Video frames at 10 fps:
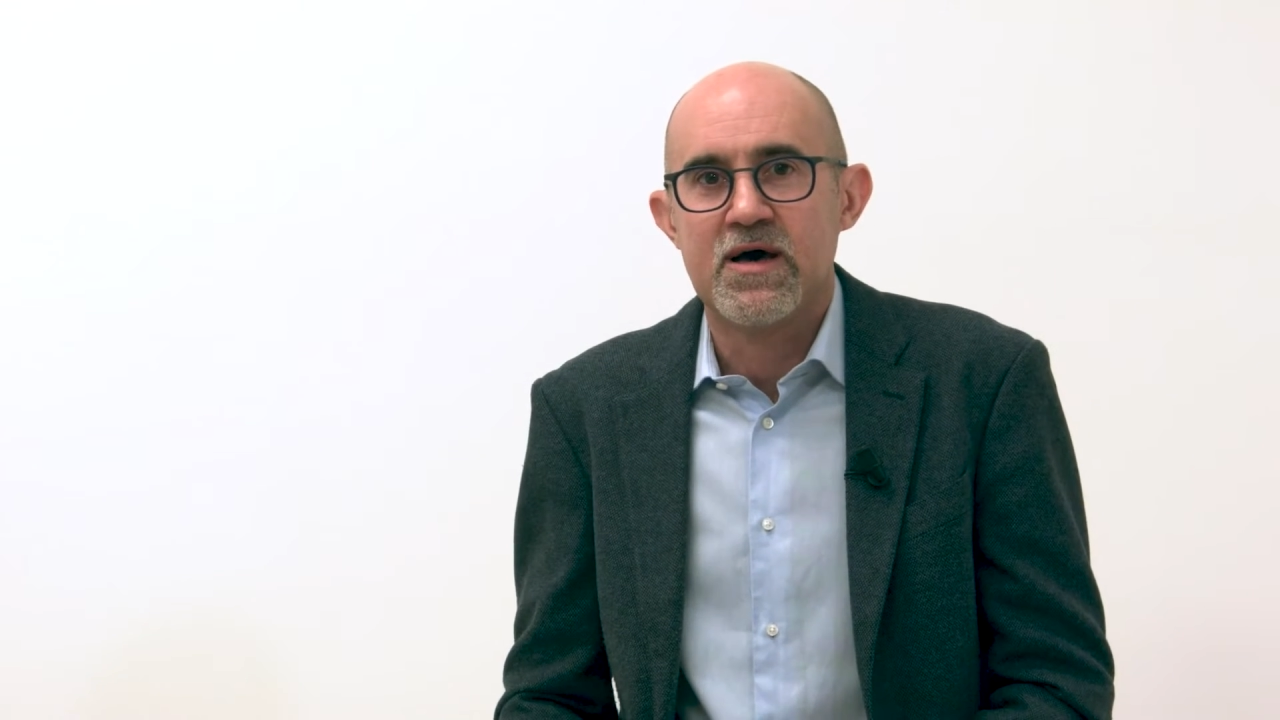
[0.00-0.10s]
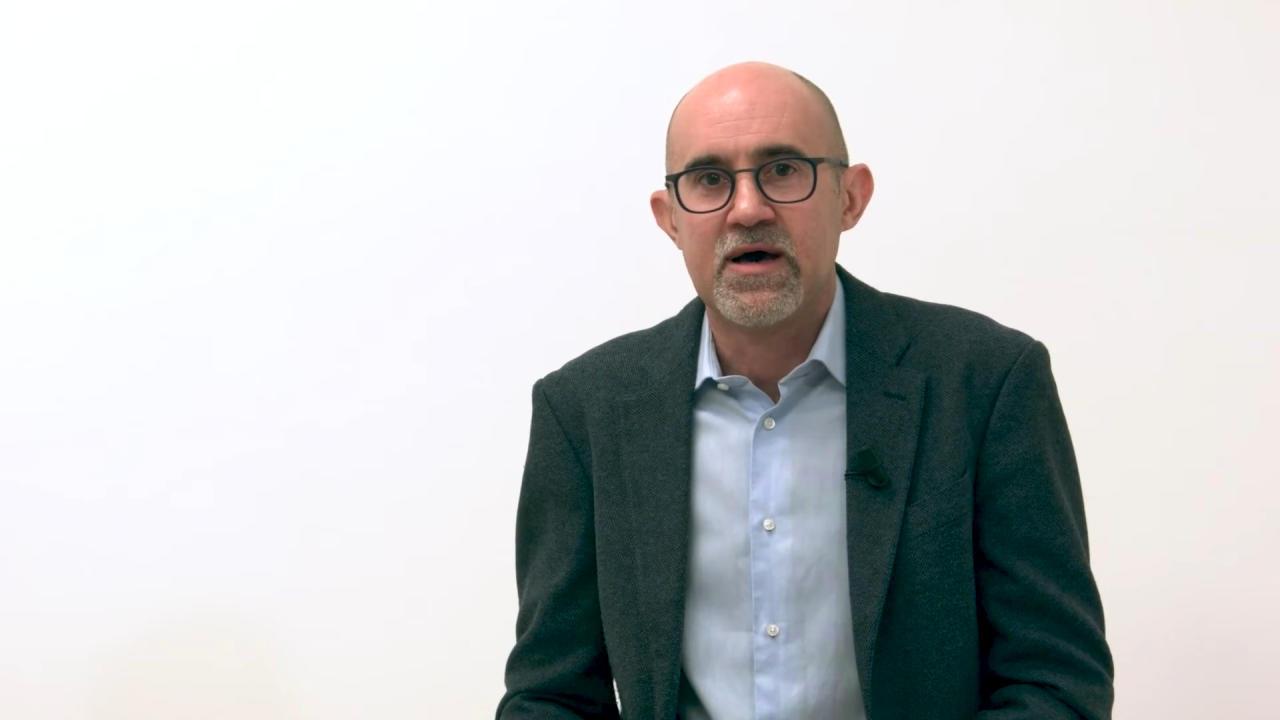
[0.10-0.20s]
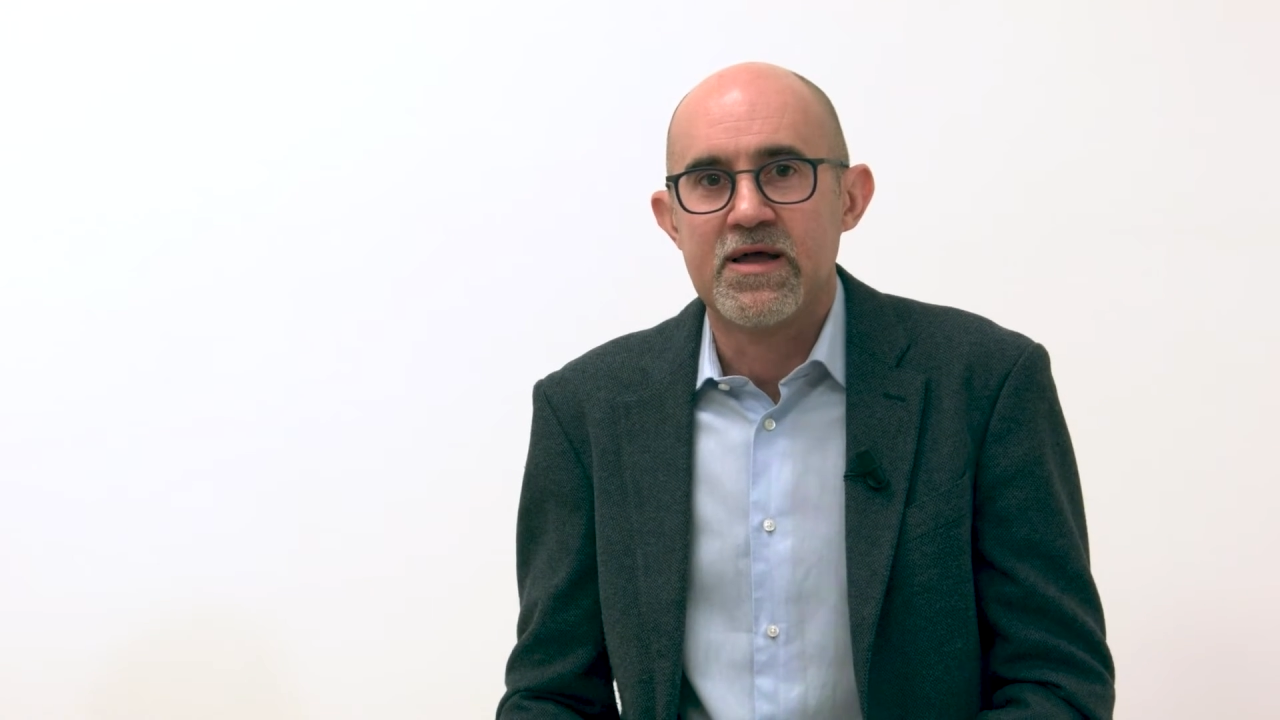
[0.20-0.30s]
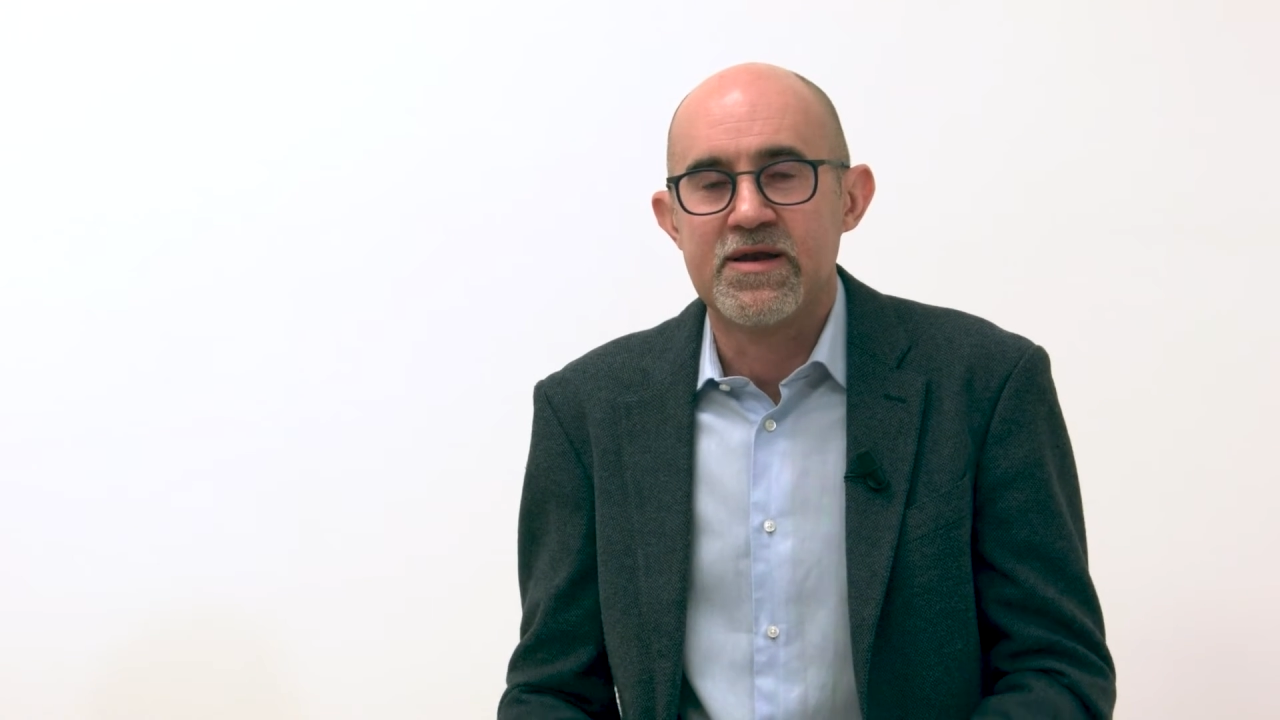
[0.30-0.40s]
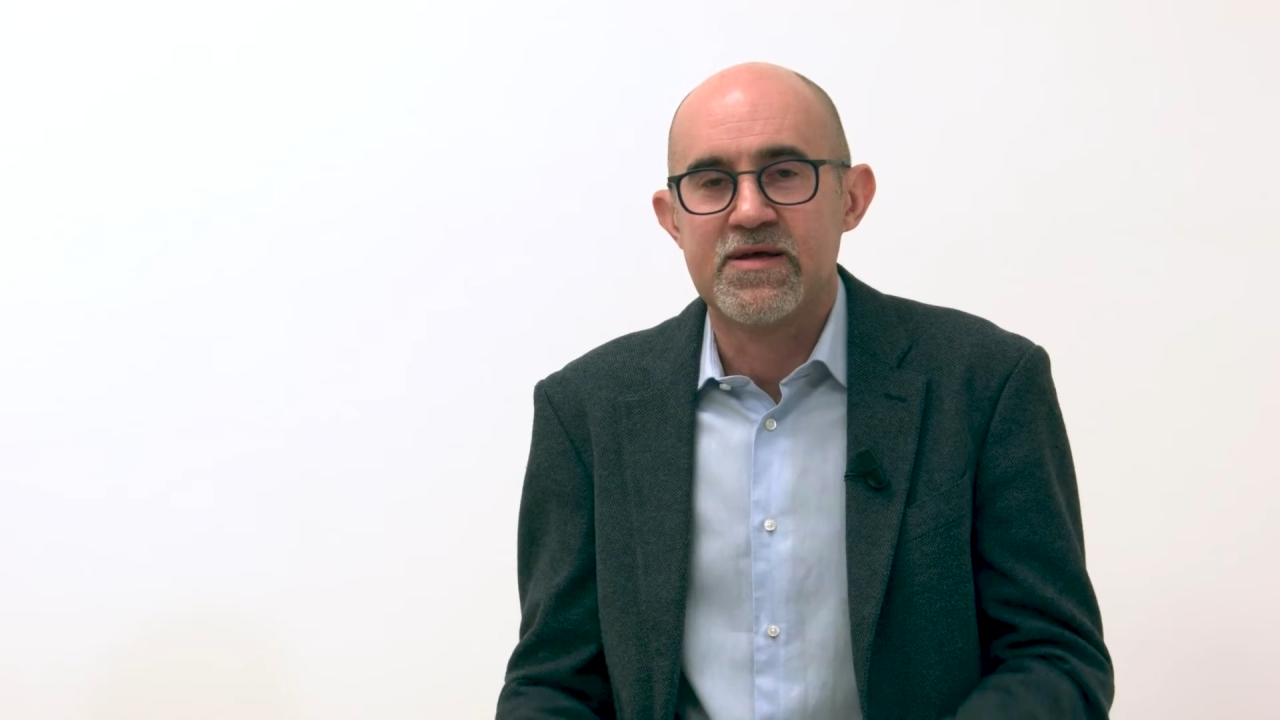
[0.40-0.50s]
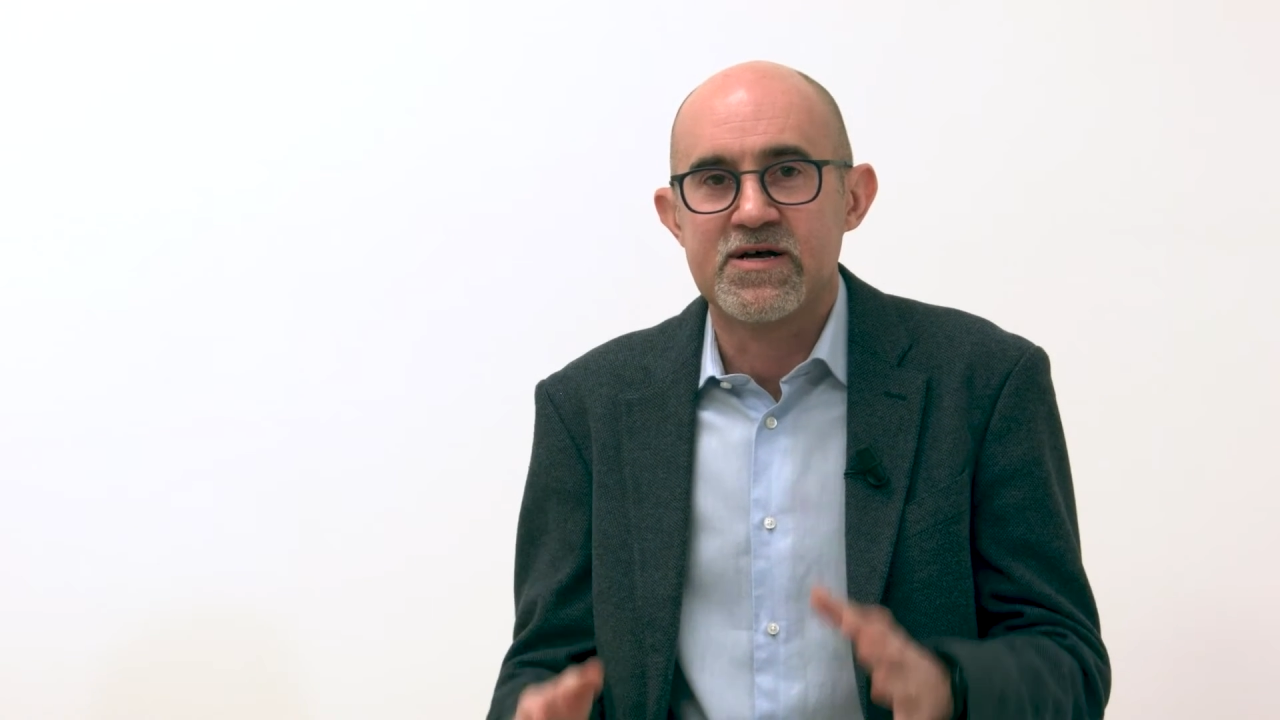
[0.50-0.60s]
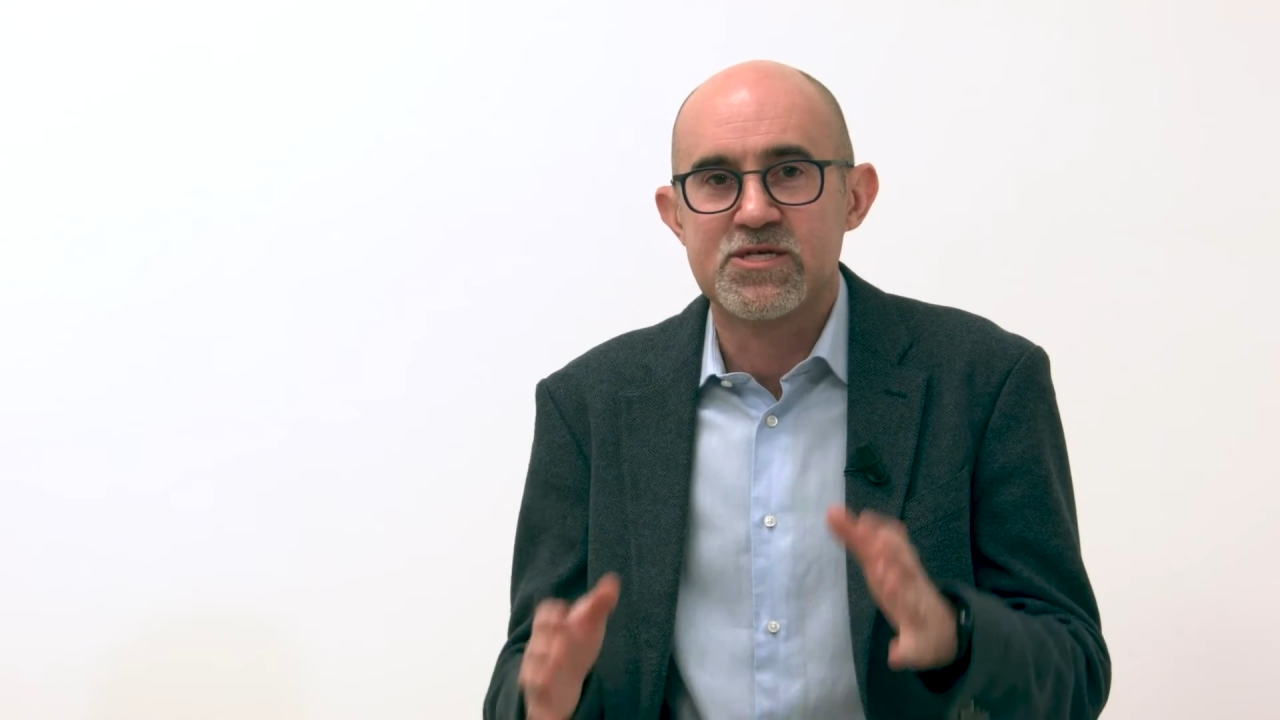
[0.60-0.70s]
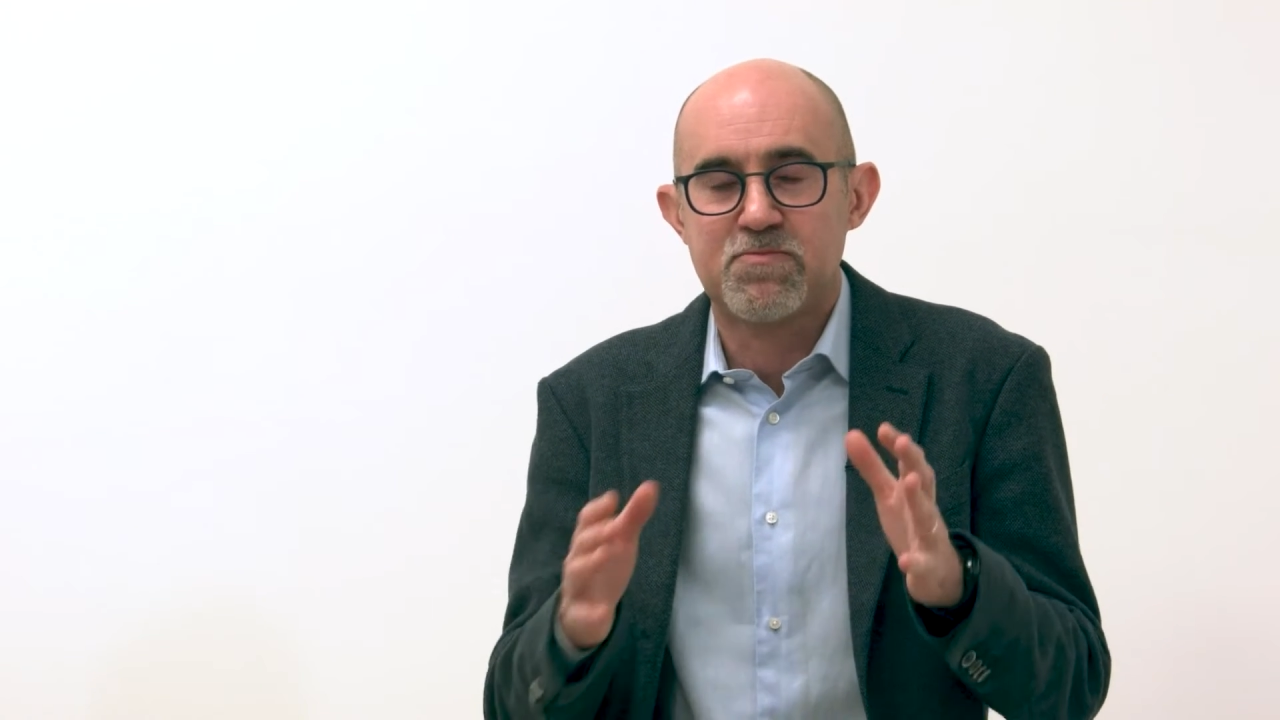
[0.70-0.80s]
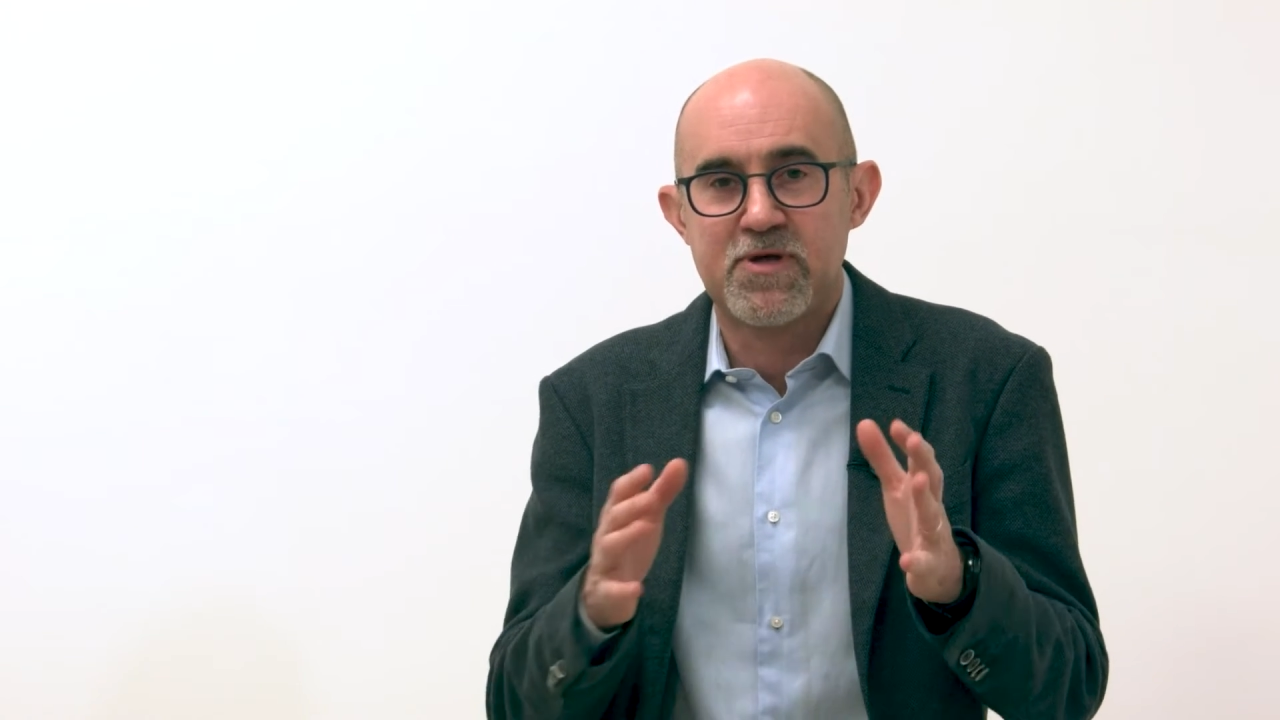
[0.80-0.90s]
compared to